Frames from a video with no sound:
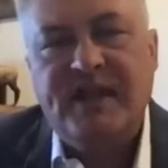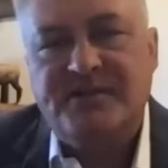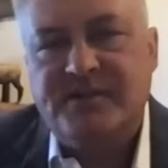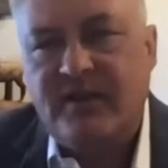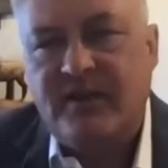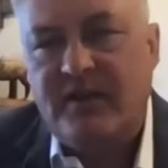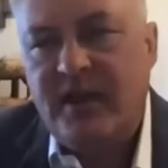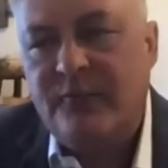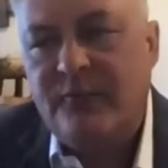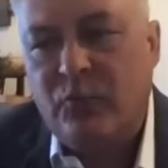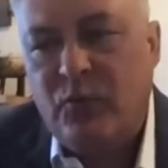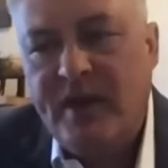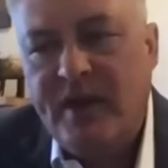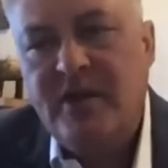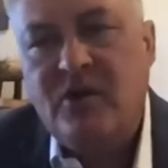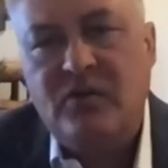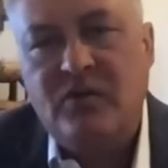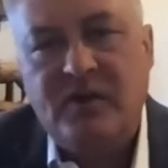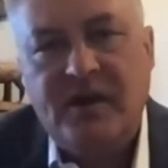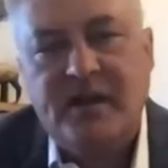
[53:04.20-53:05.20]
is that if we
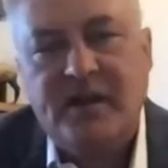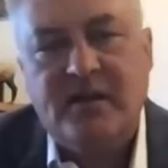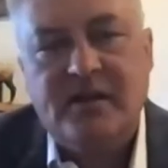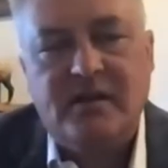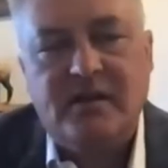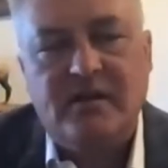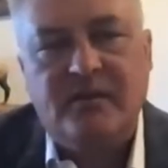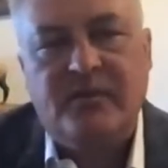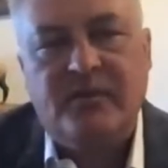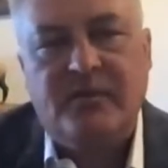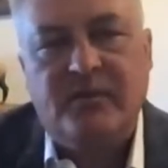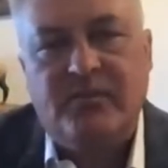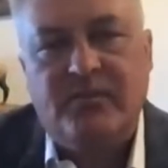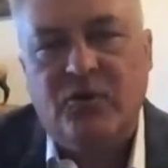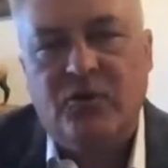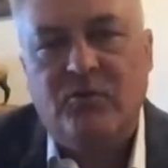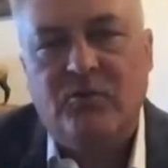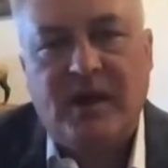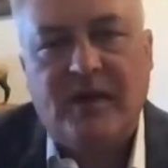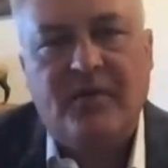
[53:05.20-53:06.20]
don't get the
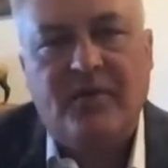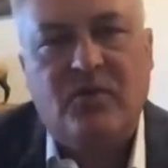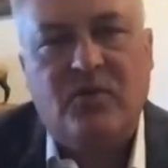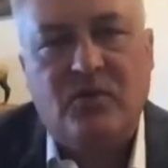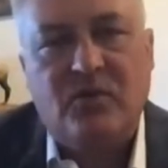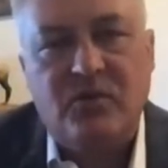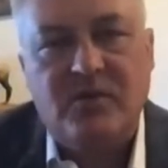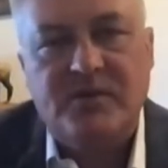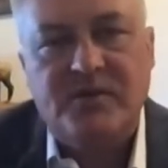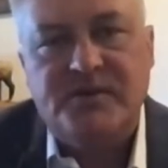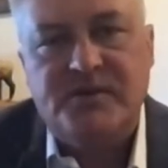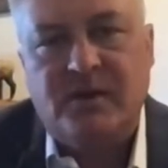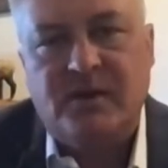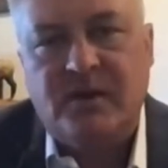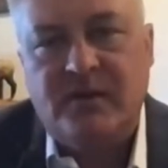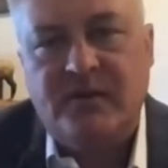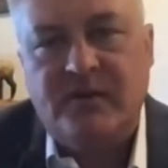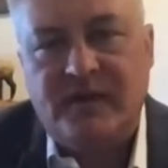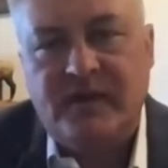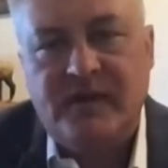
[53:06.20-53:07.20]
bull by the horns
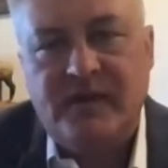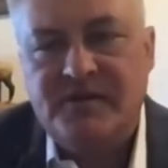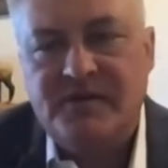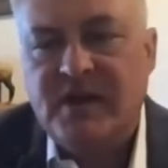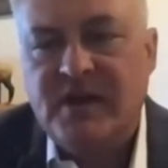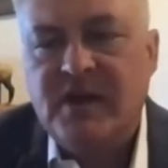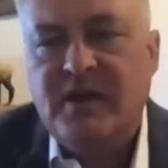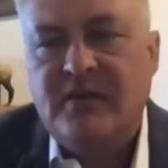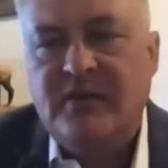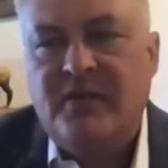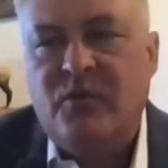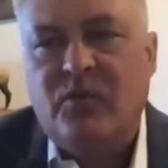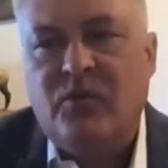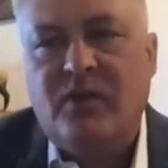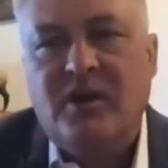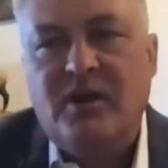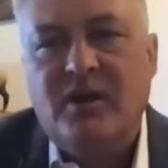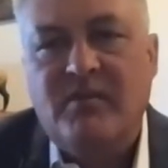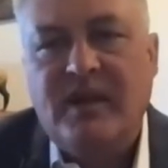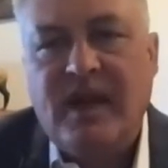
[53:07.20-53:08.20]
on this, then
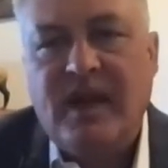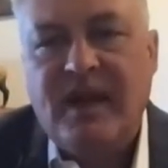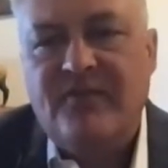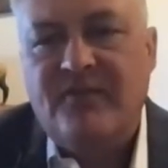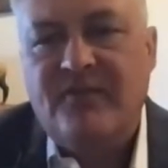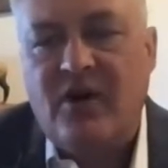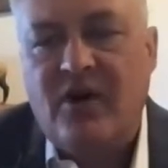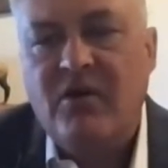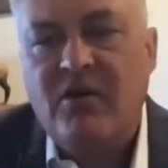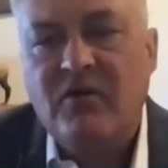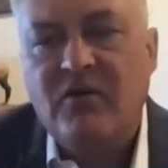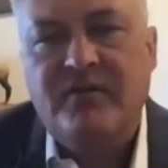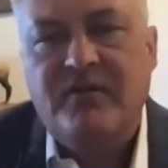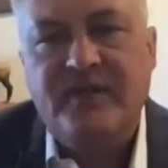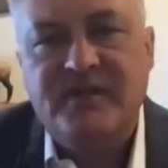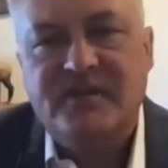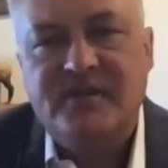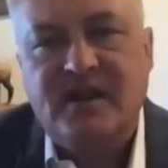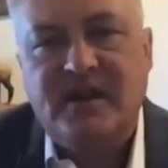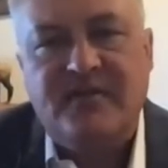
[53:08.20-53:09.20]
we're going to have all of
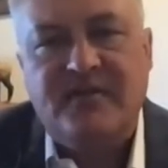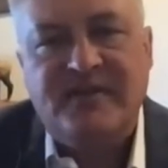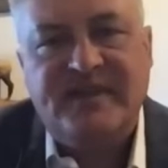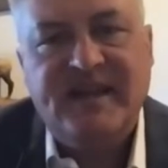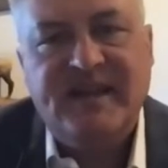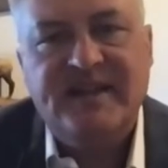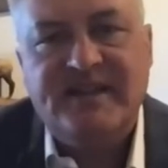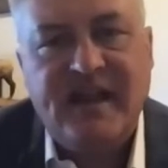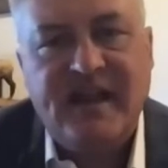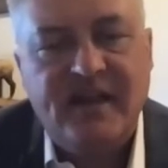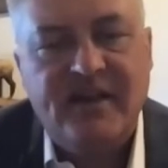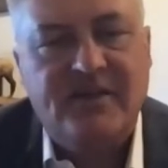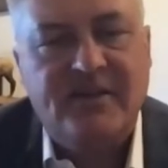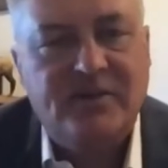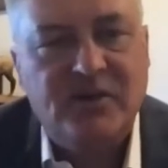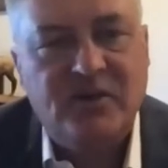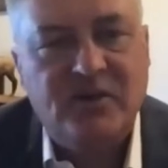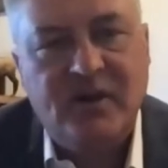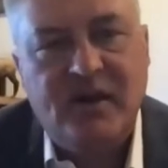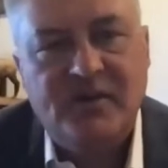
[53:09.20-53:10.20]
this stuff dictated
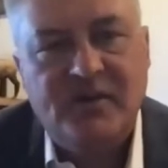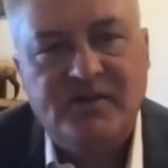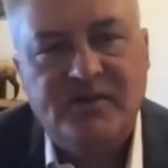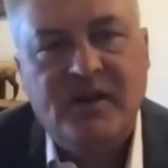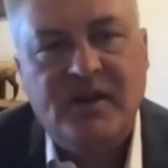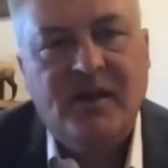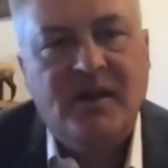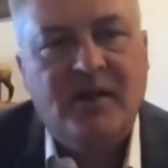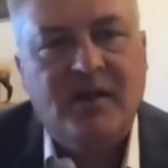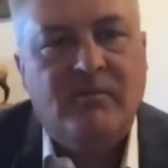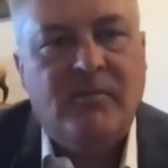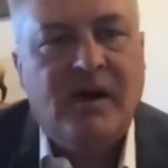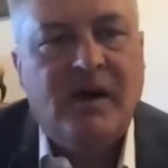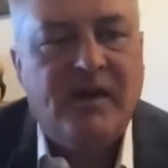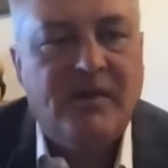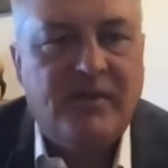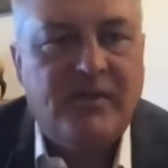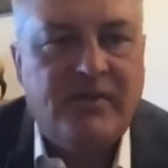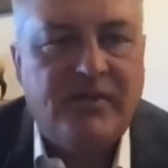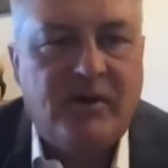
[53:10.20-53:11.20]
to us by
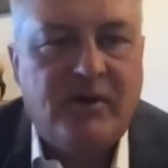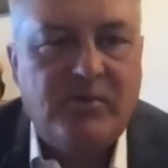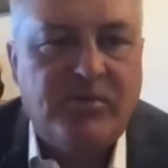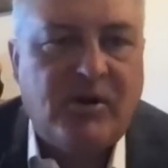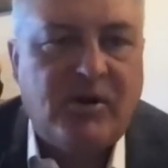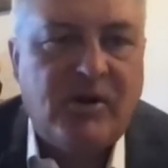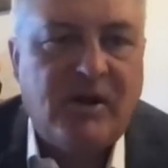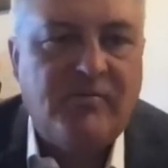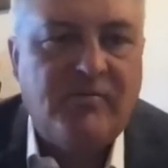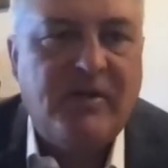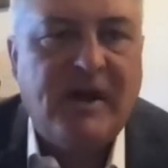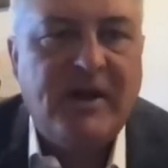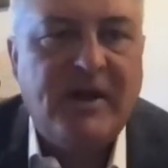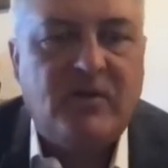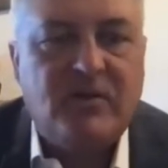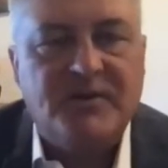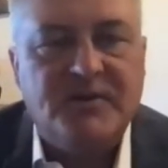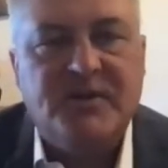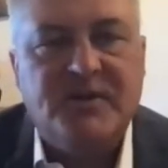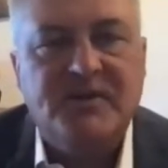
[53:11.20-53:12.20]
the third-party
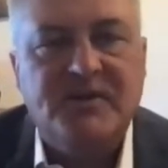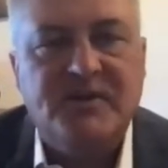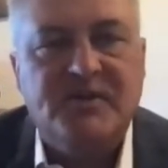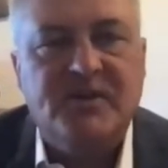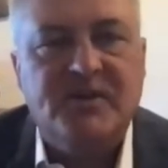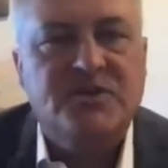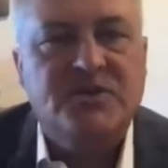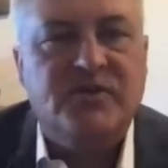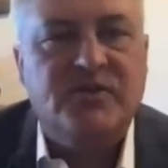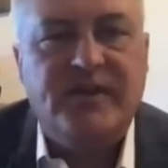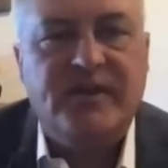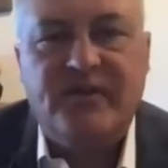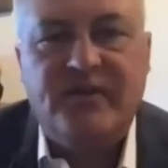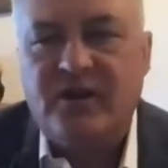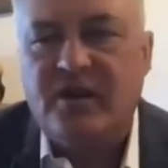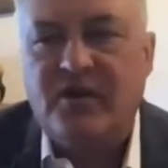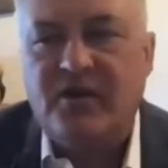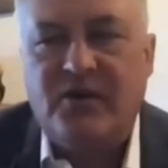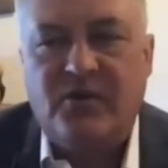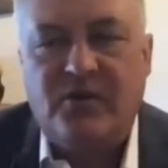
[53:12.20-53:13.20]
payers, because essentially
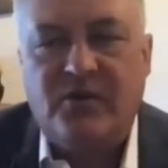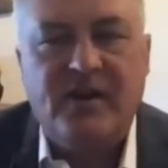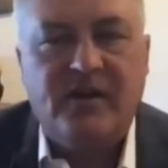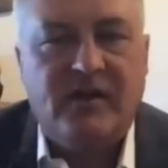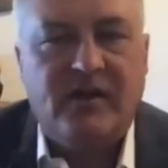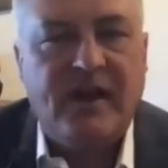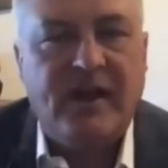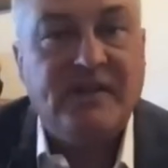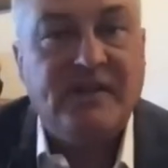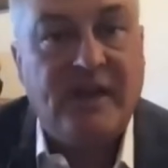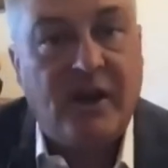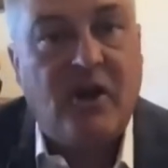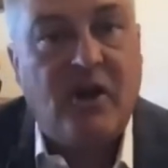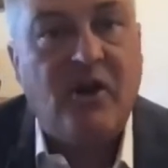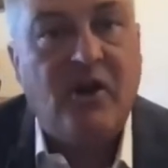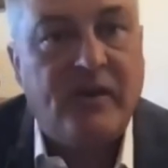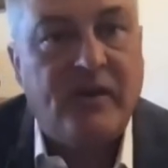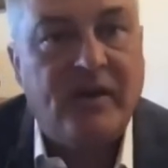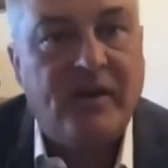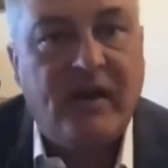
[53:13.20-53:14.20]
they're going to realize and
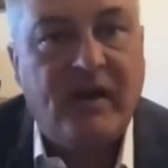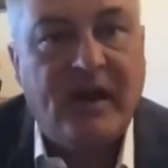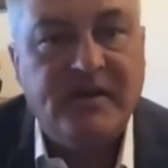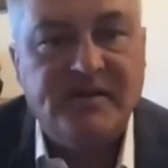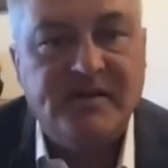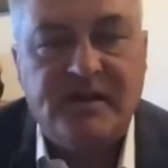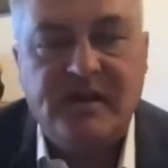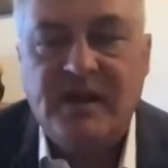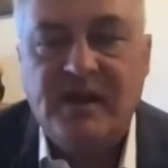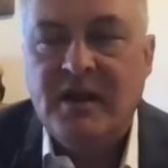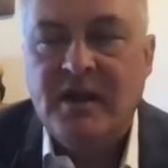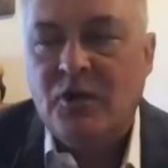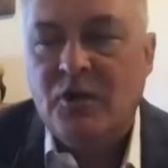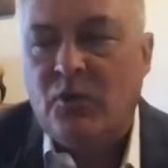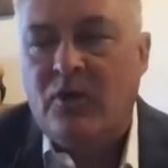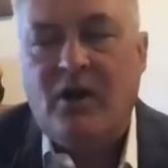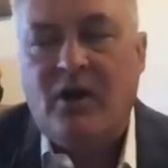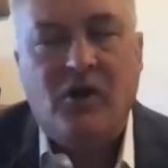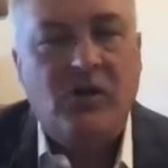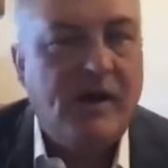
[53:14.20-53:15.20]
are realizing
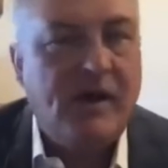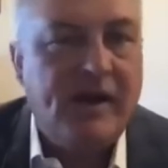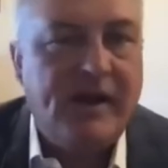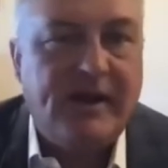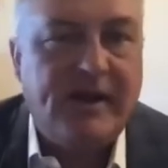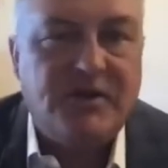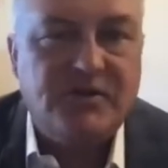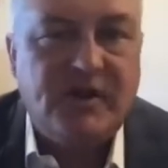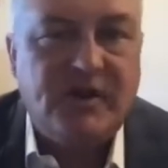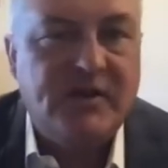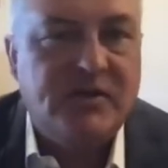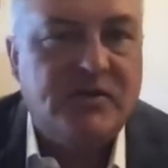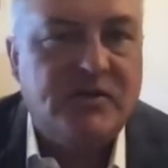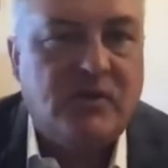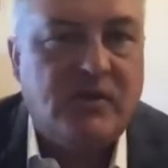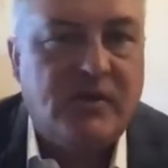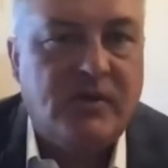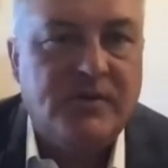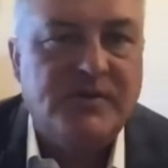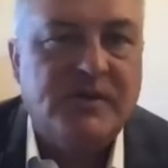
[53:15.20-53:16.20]
we're already in a trend
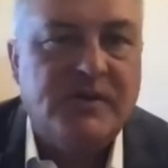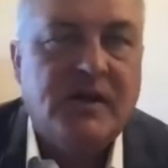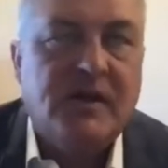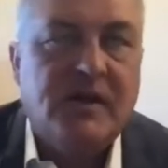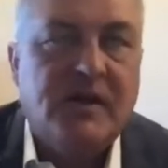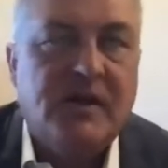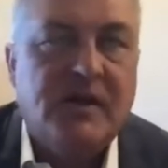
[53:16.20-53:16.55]
towards,